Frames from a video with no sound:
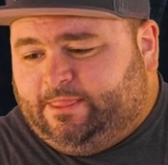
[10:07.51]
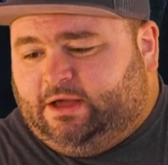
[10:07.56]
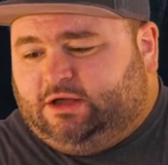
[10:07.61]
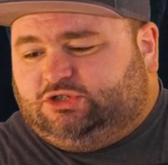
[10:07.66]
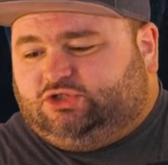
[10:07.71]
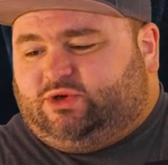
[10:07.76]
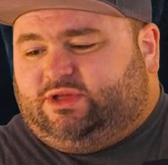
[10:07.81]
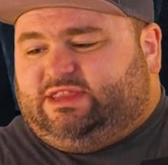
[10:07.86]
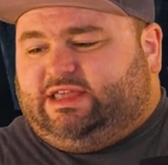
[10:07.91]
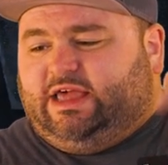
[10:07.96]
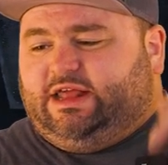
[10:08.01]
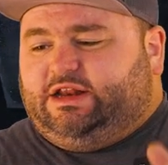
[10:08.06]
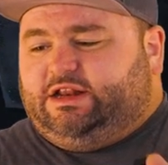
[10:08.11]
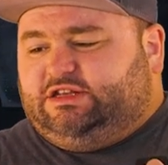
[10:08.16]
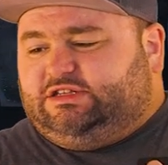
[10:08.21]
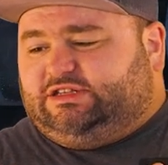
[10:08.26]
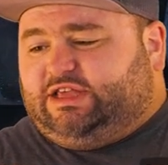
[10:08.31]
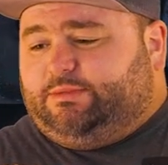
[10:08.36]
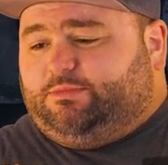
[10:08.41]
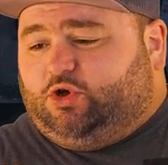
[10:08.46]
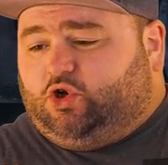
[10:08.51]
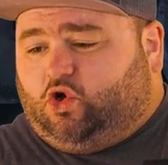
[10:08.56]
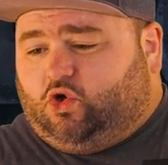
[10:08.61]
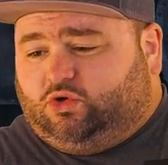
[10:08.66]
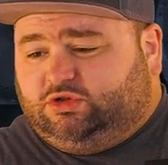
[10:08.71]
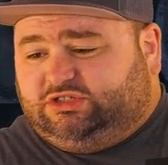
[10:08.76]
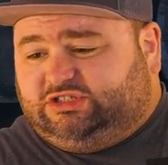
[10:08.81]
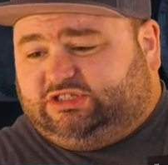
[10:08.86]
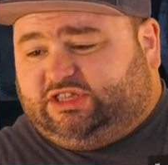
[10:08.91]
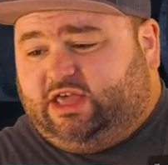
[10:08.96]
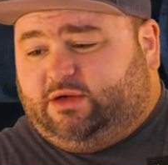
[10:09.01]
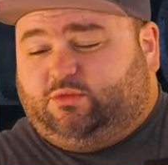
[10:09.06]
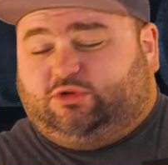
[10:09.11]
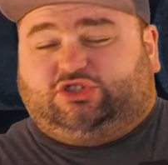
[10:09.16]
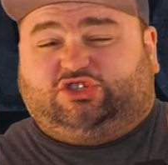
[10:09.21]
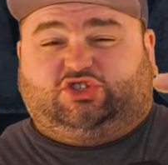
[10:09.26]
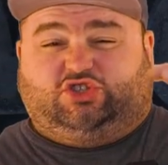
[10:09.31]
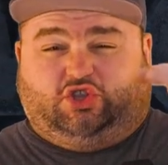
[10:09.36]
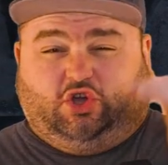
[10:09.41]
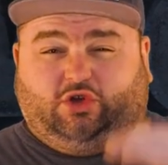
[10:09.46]
So at the end of December, Golden State
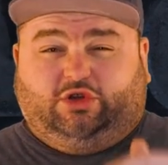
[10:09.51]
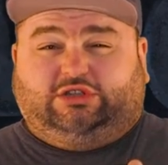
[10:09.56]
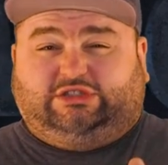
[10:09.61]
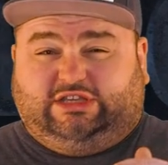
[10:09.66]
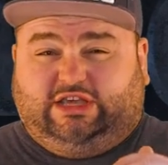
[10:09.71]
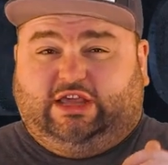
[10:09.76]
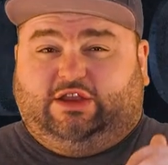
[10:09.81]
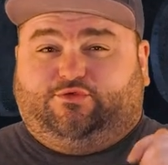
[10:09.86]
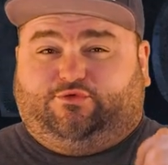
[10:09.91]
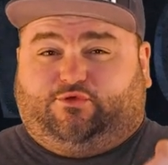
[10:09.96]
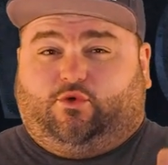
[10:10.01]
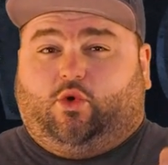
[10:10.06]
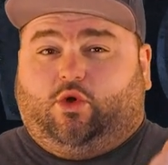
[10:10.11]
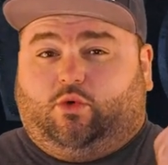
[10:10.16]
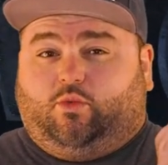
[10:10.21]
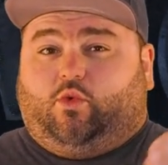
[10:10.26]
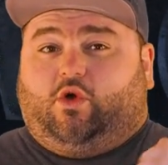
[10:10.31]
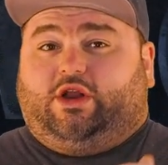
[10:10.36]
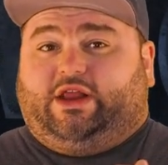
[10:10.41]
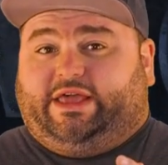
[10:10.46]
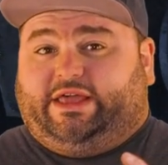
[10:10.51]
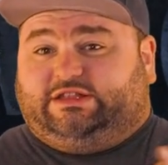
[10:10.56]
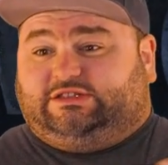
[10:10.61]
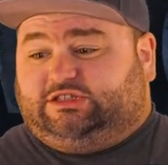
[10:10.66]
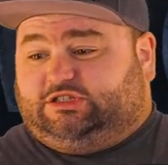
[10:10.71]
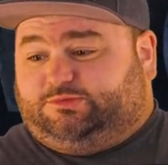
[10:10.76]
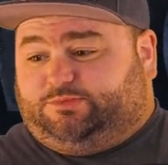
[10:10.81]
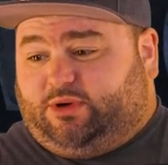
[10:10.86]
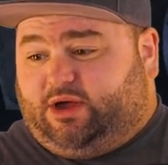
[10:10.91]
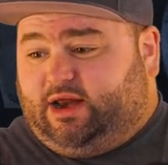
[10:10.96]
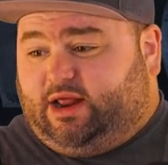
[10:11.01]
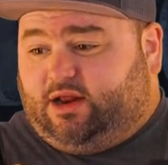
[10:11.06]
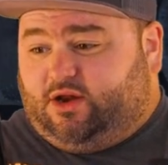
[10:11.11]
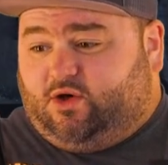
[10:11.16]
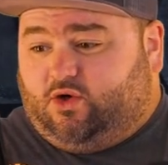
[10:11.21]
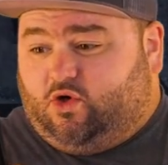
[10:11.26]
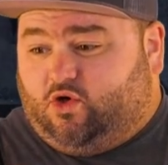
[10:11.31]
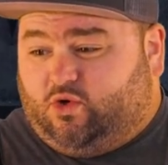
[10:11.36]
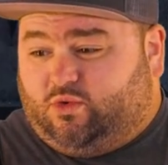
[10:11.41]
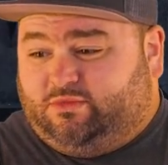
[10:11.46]
was 13-4-1 against the spread at
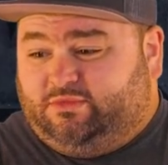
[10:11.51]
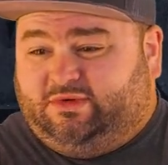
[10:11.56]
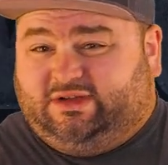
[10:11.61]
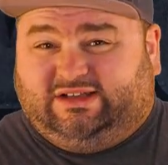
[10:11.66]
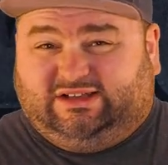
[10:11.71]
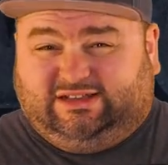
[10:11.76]
home.